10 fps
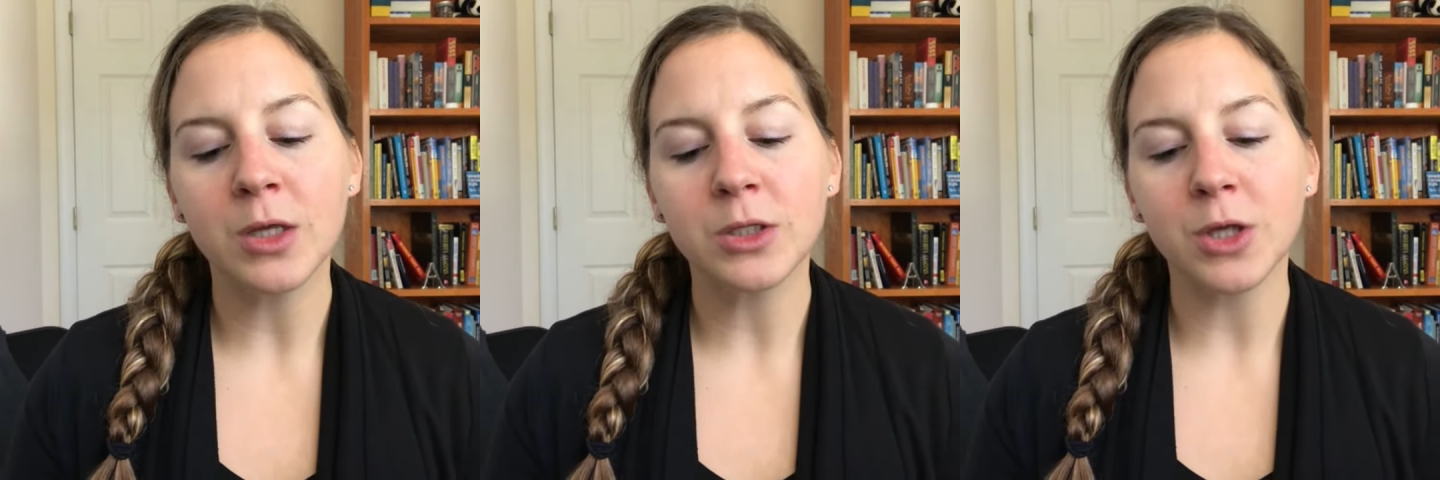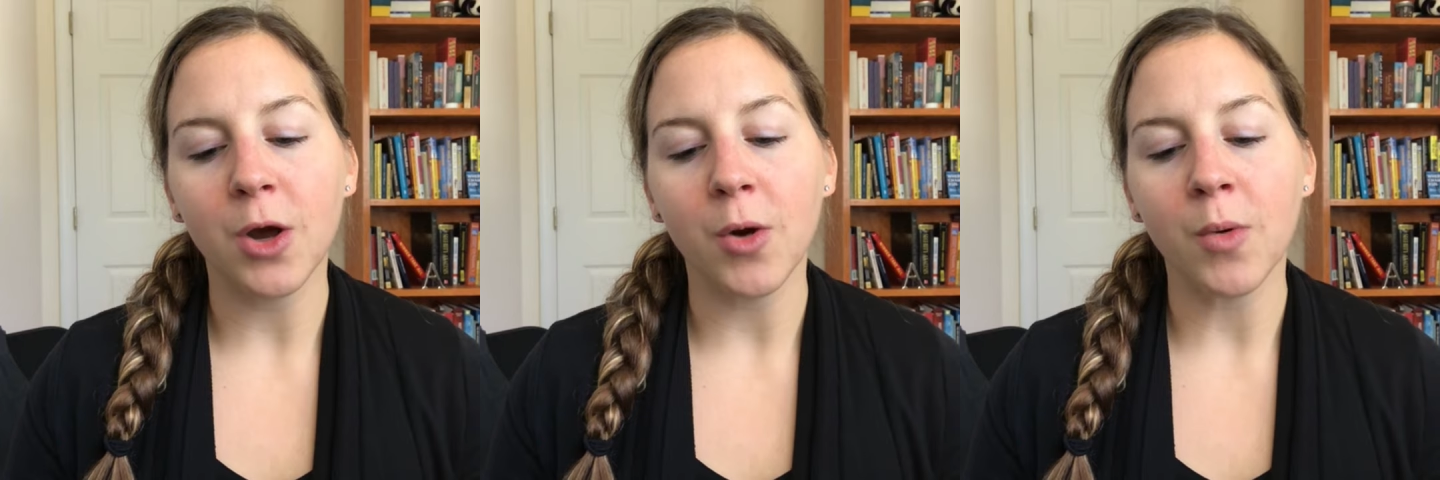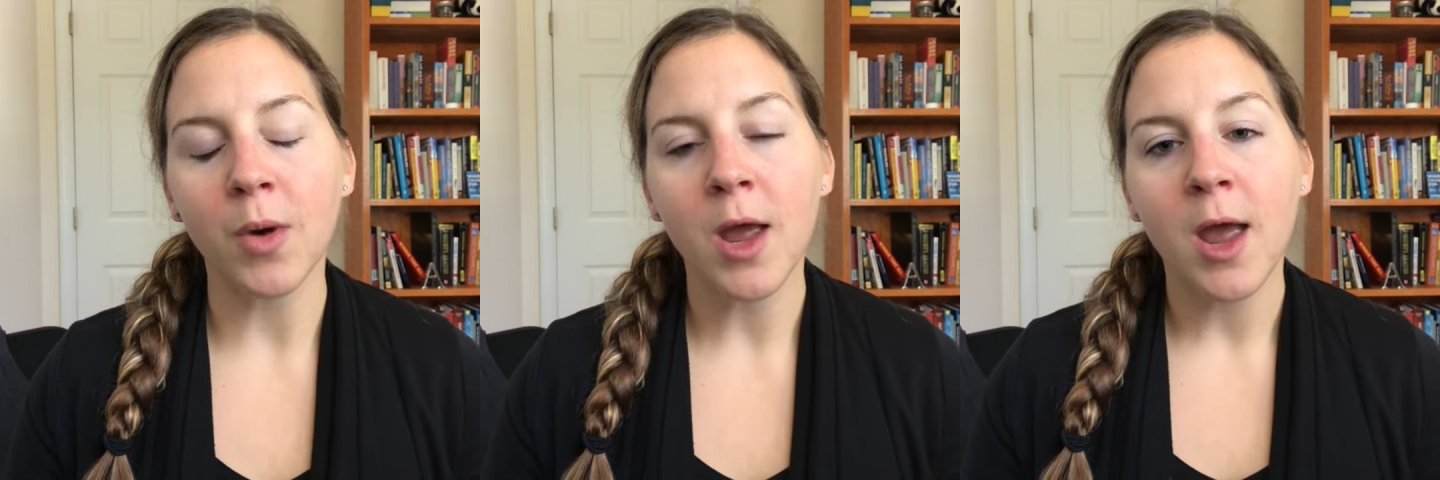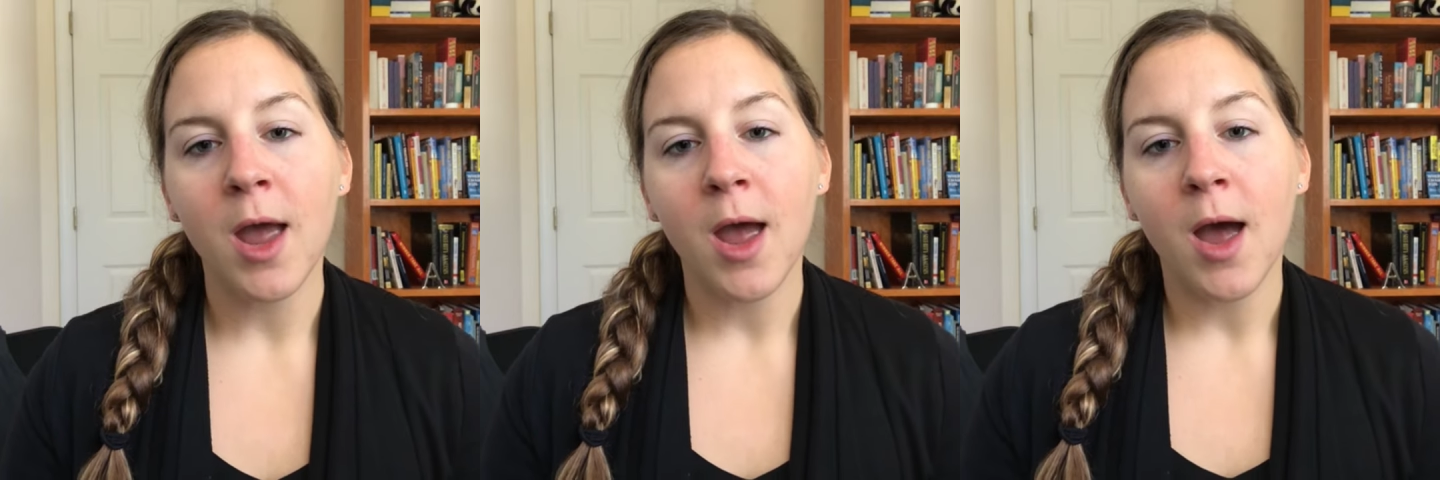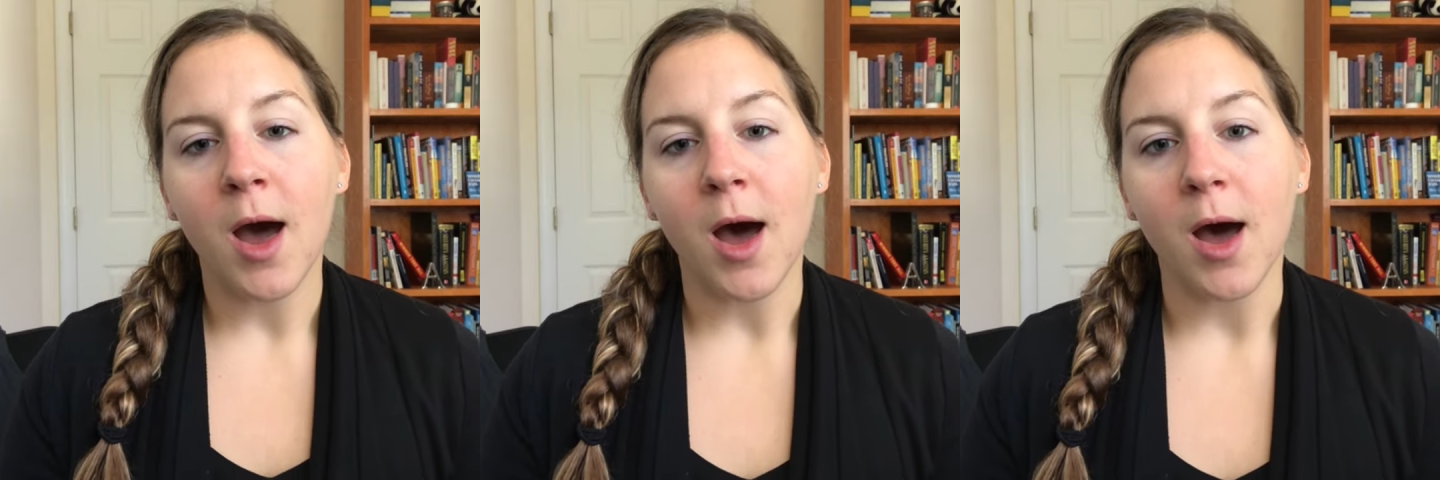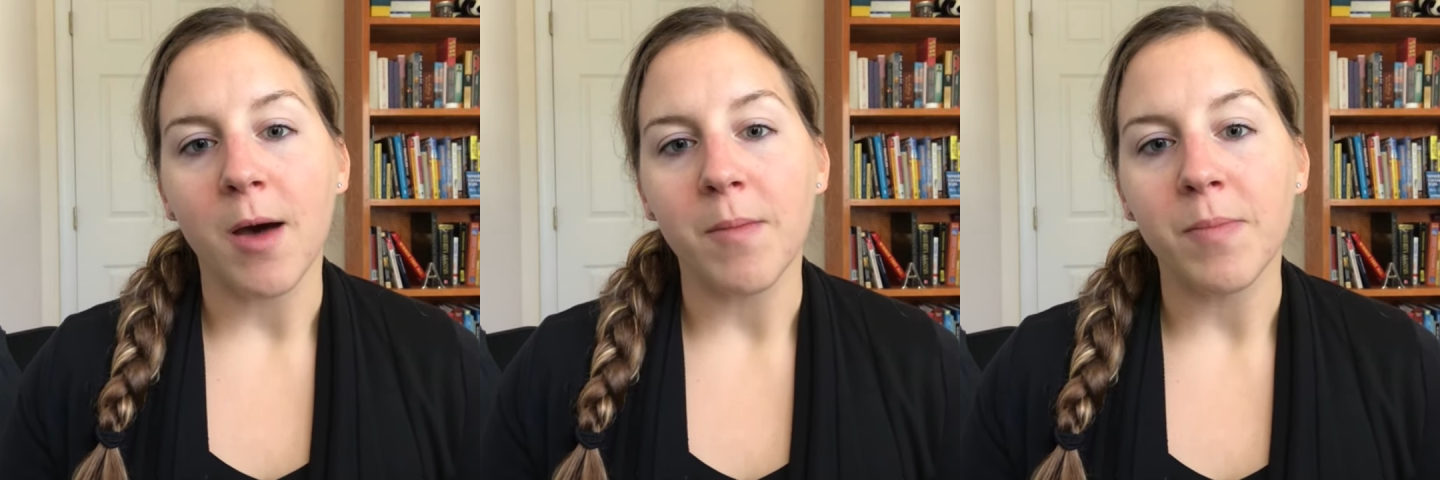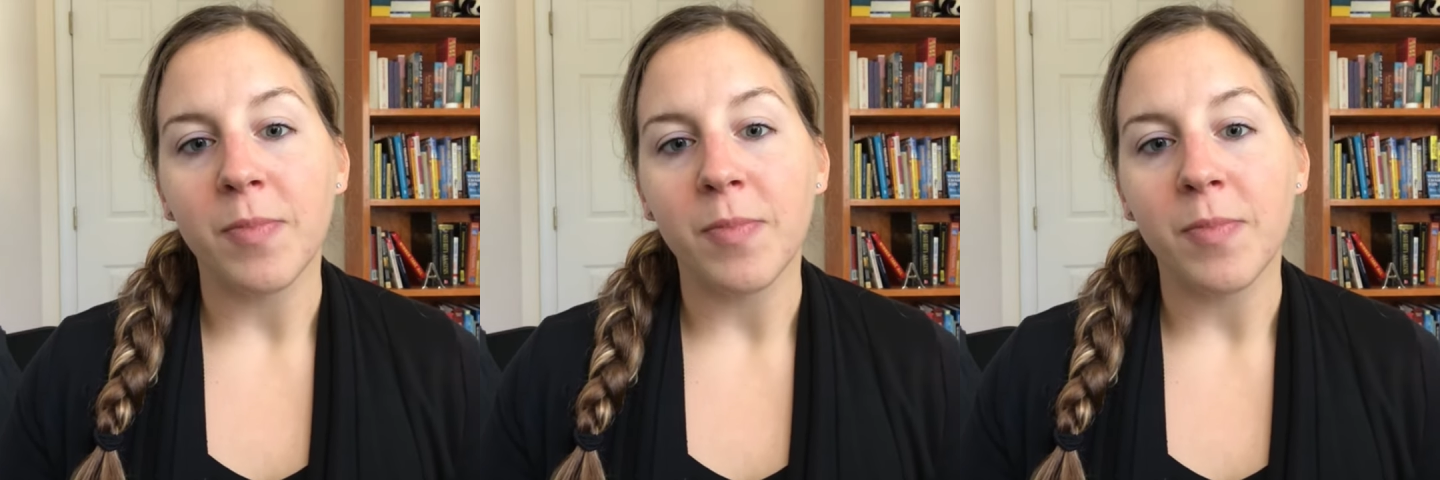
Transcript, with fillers: So um,